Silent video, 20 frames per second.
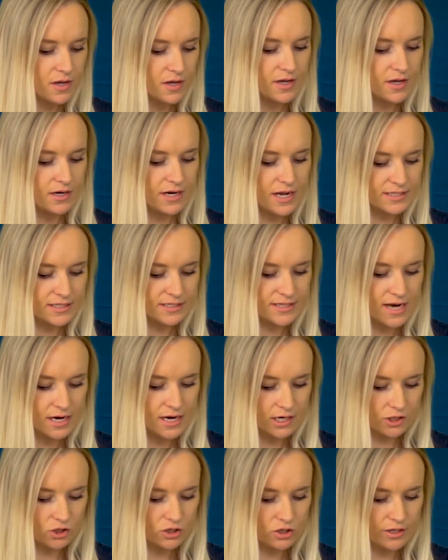Let's take
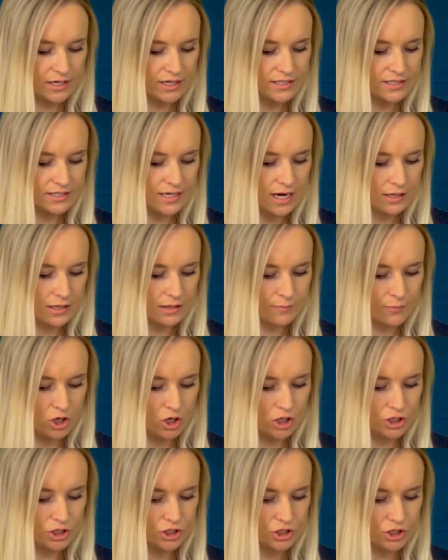a look inside the
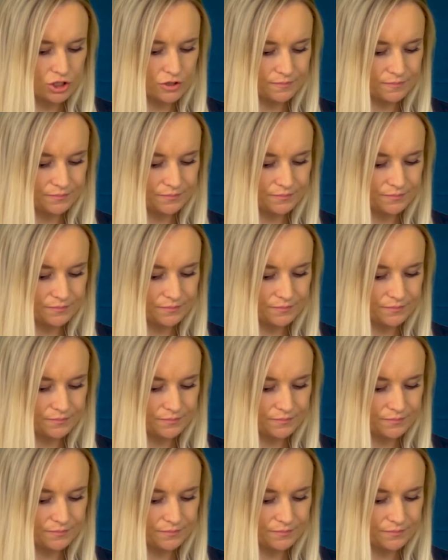box.